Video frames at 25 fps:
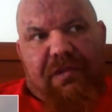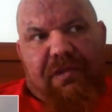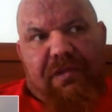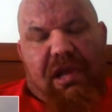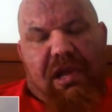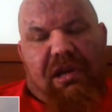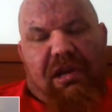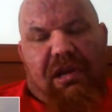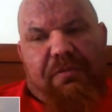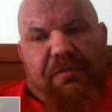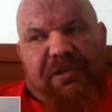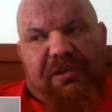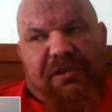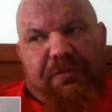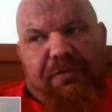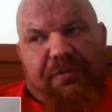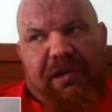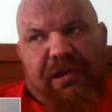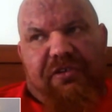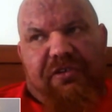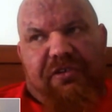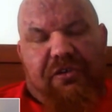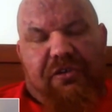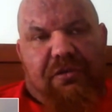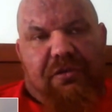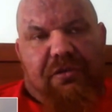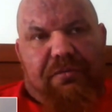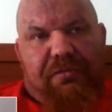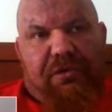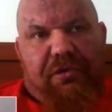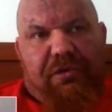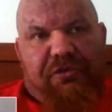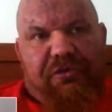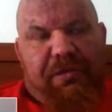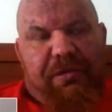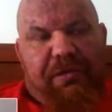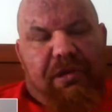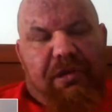And I'd been speaking to Sean
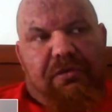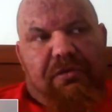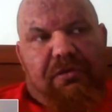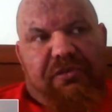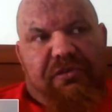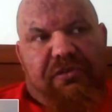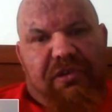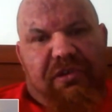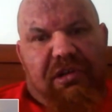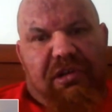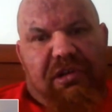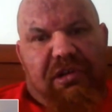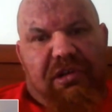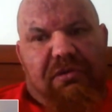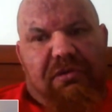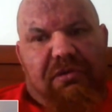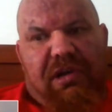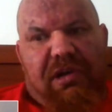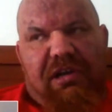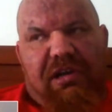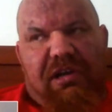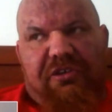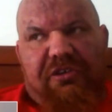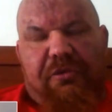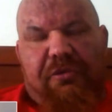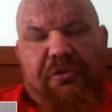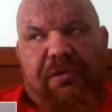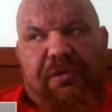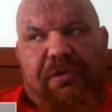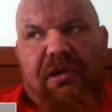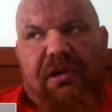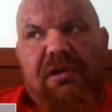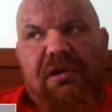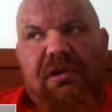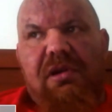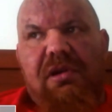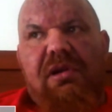Bushby, who was the UK distributor.